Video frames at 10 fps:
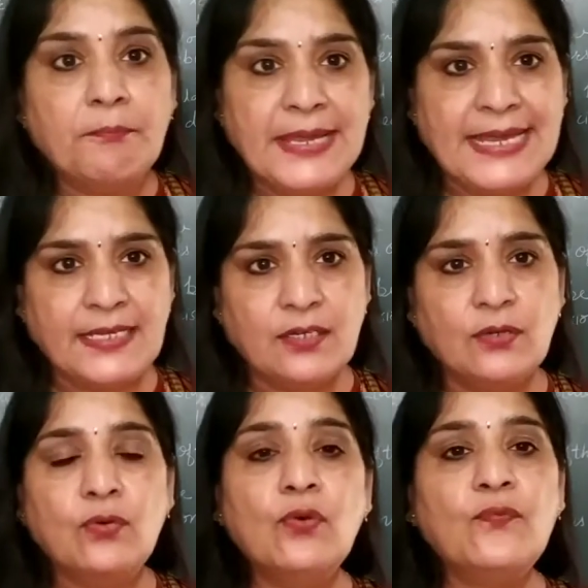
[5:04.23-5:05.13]
made,
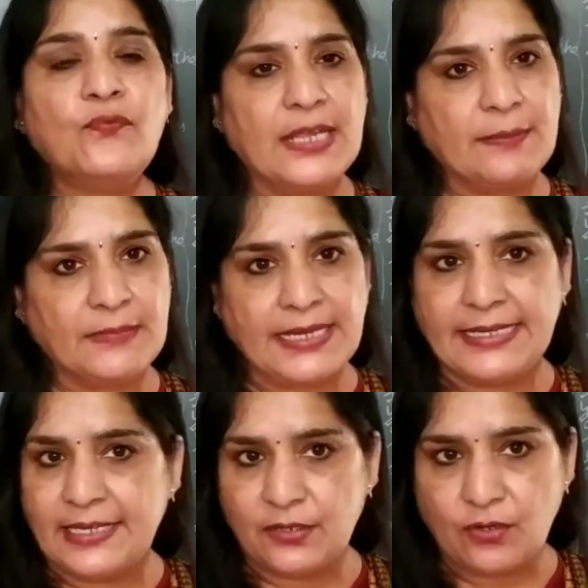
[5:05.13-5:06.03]
who framed the
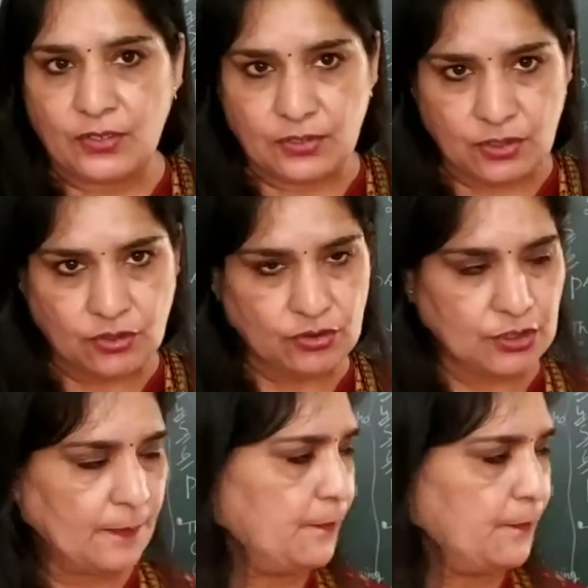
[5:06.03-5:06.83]
Indian Constitution.